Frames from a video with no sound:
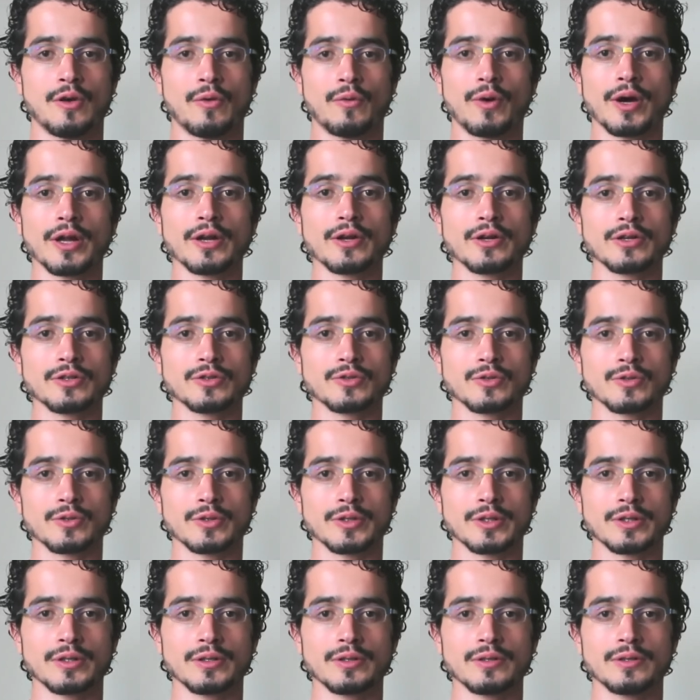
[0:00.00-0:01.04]
what you're
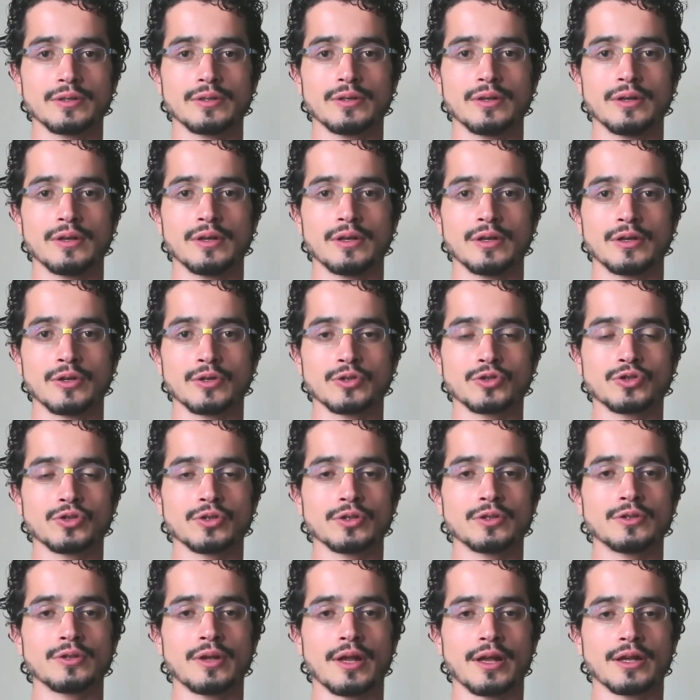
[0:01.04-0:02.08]
doing, you
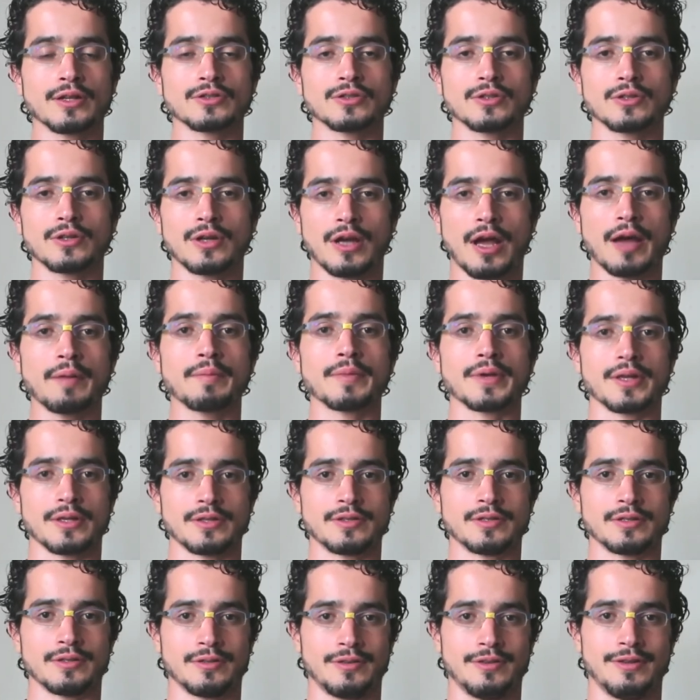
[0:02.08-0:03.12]
should answer, I'm
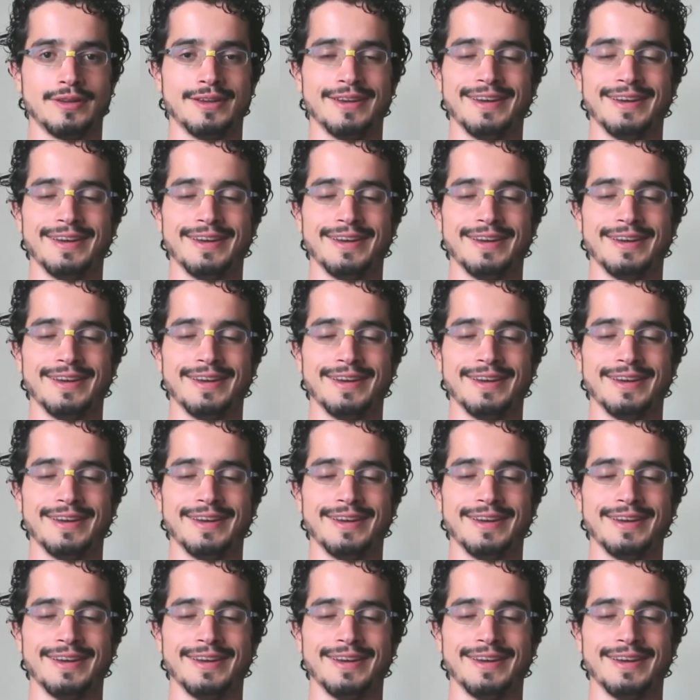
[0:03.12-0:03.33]
eating.